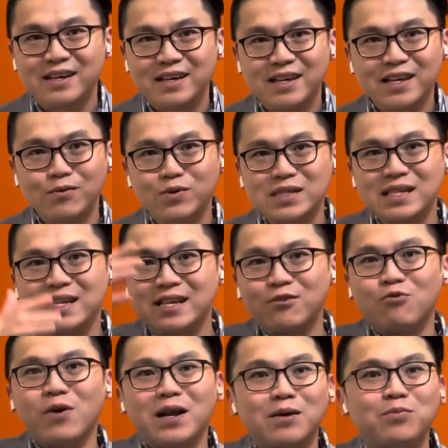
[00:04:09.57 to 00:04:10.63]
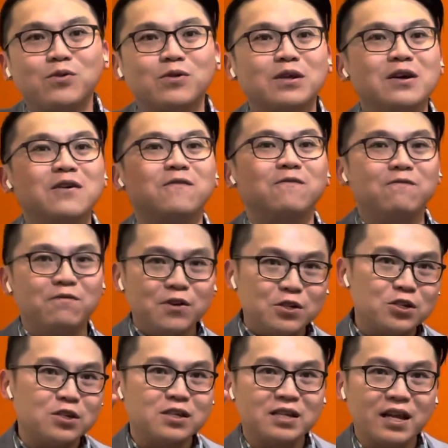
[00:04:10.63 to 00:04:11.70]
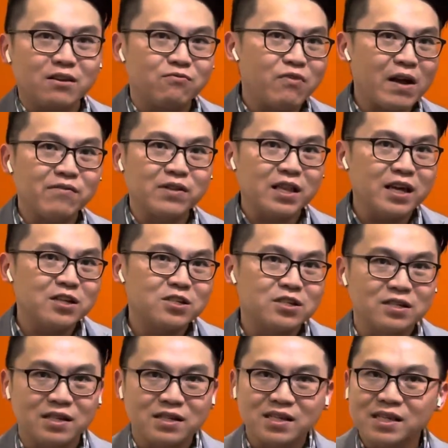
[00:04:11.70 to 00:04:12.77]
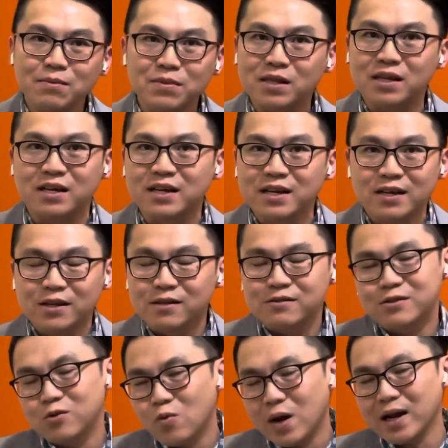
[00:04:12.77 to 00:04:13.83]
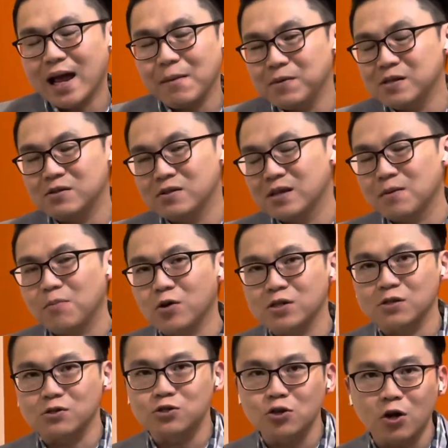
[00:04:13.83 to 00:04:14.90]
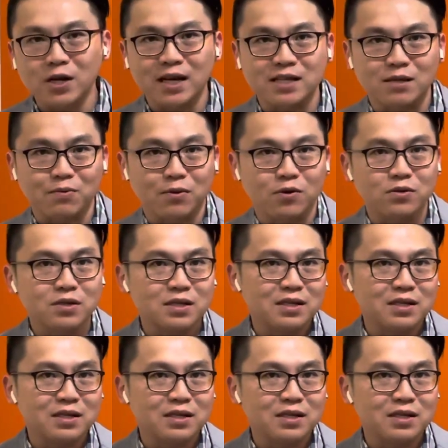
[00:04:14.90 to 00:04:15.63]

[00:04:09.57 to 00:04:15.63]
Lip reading: It was an incredible vision and revelation, and similar to what happened to the Apostle John, I suppose.